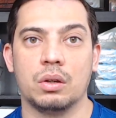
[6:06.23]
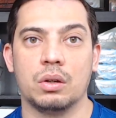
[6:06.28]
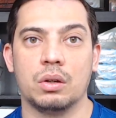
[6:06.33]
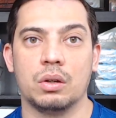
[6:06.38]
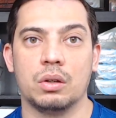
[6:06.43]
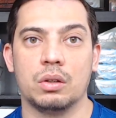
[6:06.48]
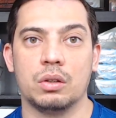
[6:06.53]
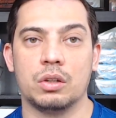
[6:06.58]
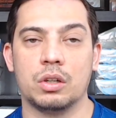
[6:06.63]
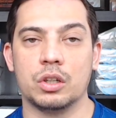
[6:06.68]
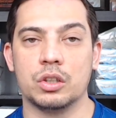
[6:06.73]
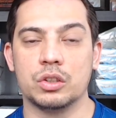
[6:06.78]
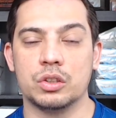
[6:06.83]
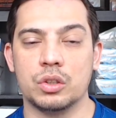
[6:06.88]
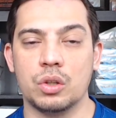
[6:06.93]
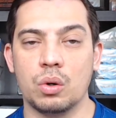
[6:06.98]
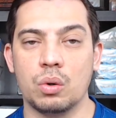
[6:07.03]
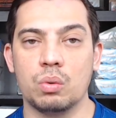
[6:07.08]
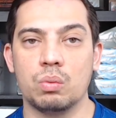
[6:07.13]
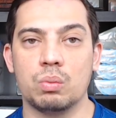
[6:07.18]
there's
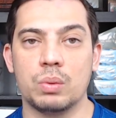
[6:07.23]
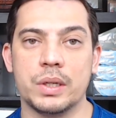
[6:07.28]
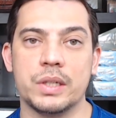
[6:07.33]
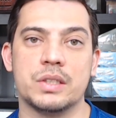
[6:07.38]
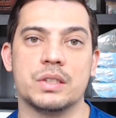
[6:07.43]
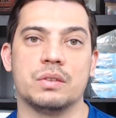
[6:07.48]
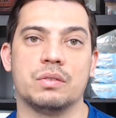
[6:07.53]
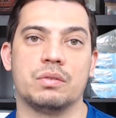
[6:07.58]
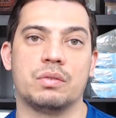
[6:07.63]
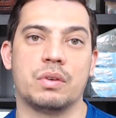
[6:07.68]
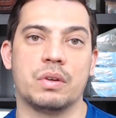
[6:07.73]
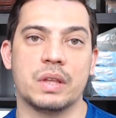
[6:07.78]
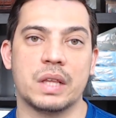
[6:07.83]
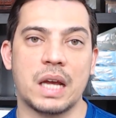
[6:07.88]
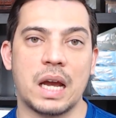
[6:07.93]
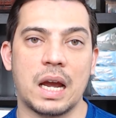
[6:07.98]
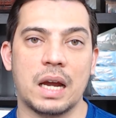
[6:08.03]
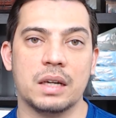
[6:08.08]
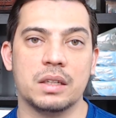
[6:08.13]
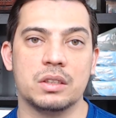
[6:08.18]
no reason for
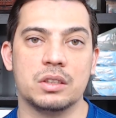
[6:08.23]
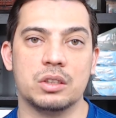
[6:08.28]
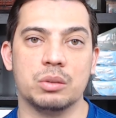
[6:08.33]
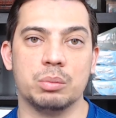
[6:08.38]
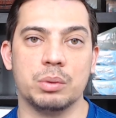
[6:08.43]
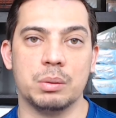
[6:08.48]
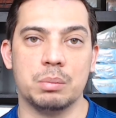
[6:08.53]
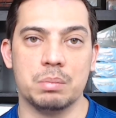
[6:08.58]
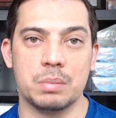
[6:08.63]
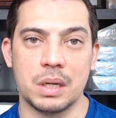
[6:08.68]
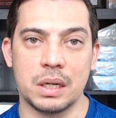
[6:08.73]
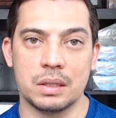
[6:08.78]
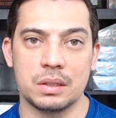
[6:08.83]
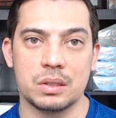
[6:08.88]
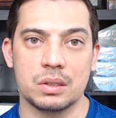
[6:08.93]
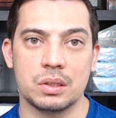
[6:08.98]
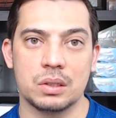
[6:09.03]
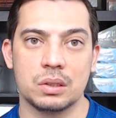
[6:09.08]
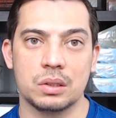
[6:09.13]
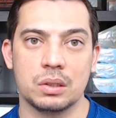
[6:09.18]
that to be
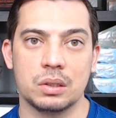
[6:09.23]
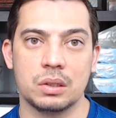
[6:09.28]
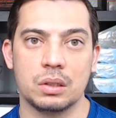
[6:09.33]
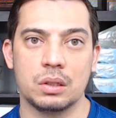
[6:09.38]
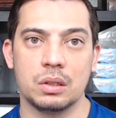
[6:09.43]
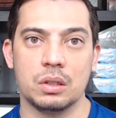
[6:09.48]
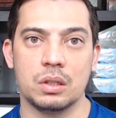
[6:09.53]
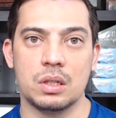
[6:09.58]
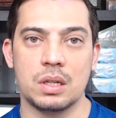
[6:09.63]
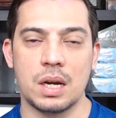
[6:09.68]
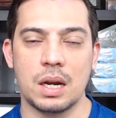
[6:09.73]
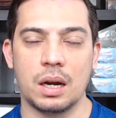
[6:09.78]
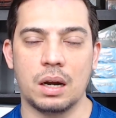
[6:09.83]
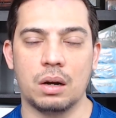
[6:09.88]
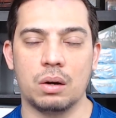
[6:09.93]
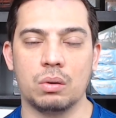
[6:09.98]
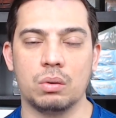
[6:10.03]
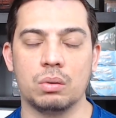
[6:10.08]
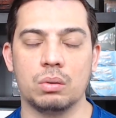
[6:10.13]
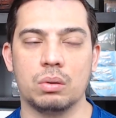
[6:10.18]
missed.
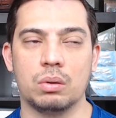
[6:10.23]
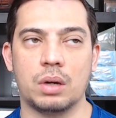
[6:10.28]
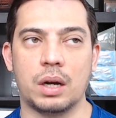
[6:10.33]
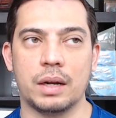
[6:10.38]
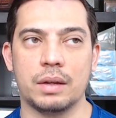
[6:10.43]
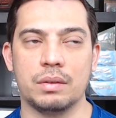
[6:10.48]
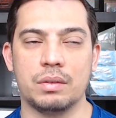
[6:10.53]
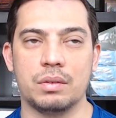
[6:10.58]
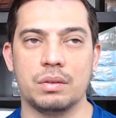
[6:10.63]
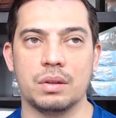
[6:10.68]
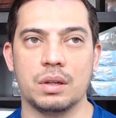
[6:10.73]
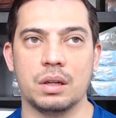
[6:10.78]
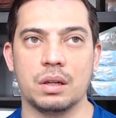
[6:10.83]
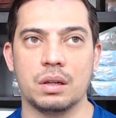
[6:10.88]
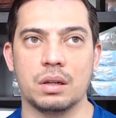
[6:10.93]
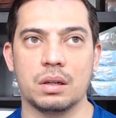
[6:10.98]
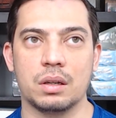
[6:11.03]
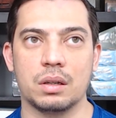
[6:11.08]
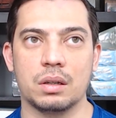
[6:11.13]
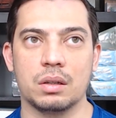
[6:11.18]
Now, I
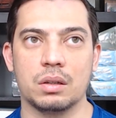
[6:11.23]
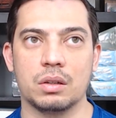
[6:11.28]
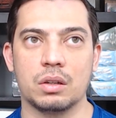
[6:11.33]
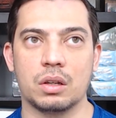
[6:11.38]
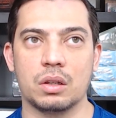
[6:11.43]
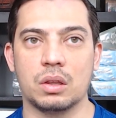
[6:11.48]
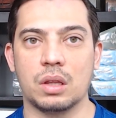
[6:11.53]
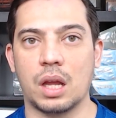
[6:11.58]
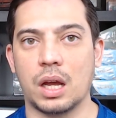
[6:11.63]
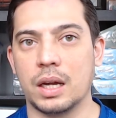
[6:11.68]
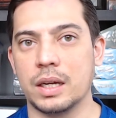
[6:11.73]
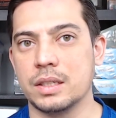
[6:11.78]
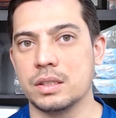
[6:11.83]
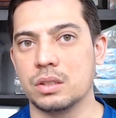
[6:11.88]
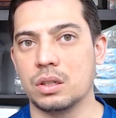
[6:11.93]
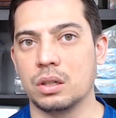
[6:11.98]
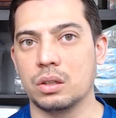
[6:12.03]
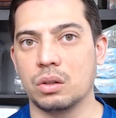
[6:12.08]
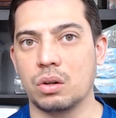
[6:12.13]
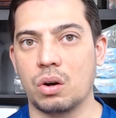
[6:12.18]
think lines
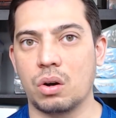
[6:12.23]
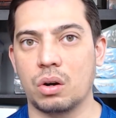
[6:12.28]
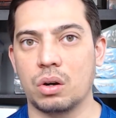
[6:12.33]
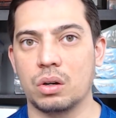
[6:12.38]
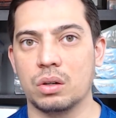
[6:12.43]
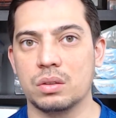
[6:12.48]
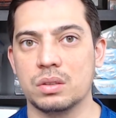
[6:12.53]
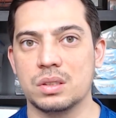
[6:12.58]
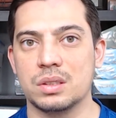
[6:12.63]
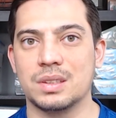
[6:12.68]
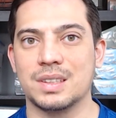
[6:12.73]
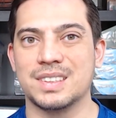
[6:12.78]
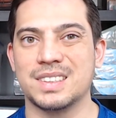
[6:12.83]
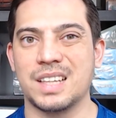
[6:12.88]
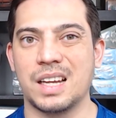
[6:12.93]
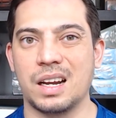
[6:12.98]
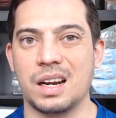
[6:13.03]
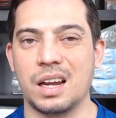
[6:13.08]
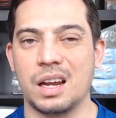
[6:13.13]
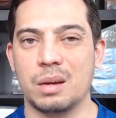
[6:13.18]
on cards, does
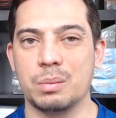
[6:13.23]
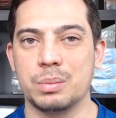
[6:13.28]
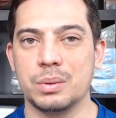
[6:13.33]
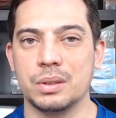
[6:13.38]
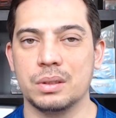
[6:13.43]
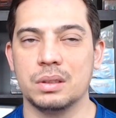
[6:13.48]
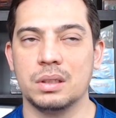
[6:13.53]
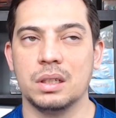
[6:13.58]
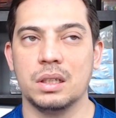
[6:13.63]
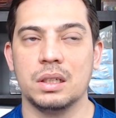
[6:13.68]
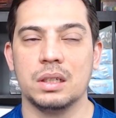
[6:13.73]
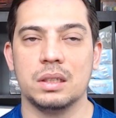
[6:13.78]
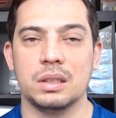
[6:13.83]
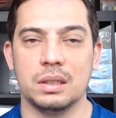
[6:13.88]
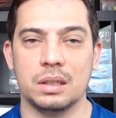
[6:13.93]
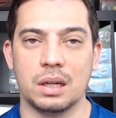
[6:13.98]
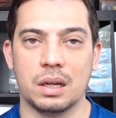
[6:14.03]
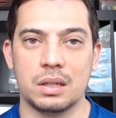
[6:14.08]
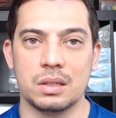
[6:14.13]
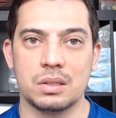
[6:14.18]
that happen?
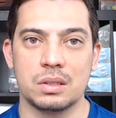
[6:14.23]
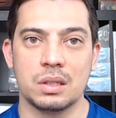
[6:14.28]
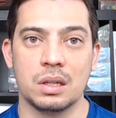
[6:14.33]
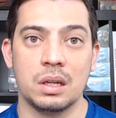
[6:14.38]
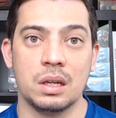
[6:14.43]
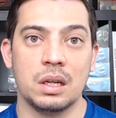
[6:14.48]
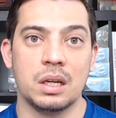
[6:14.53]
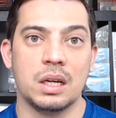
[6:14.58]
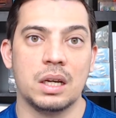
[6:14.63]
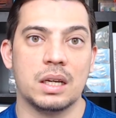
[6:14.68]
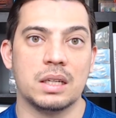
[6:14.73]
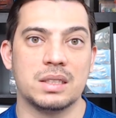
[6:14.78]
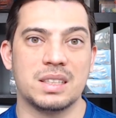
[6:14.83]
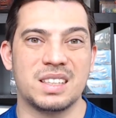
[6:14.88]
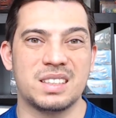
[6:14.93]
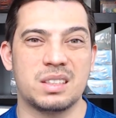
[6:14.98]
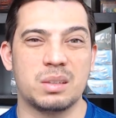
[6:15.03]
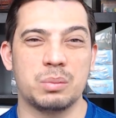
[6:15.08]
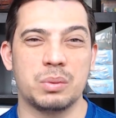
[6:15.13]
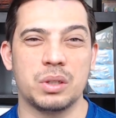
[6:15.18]
Yes. Is that
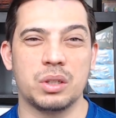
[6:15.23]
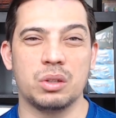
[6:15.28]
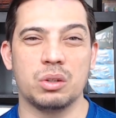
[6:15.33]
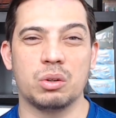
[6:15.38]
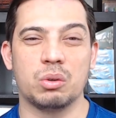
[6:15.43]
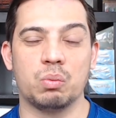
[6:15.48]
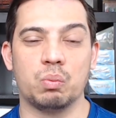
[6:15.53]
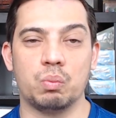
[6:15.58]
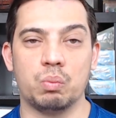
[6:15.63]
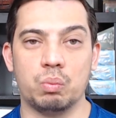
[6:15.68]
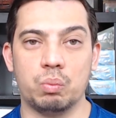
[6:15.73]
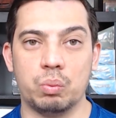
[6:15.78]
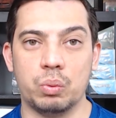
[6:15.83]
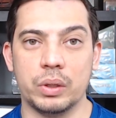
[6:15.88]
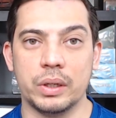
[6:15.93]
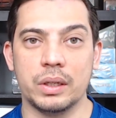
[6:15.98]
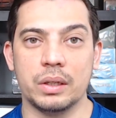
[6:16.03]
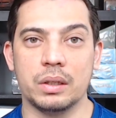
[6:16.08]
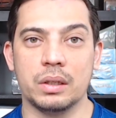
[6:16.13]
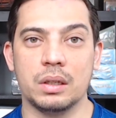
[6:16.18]
something you can
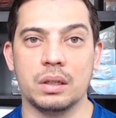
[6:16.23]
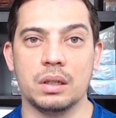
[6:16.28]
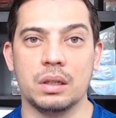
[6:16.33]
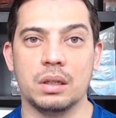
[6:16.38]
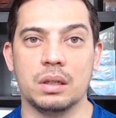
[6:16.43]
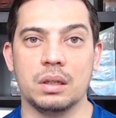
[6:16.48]
really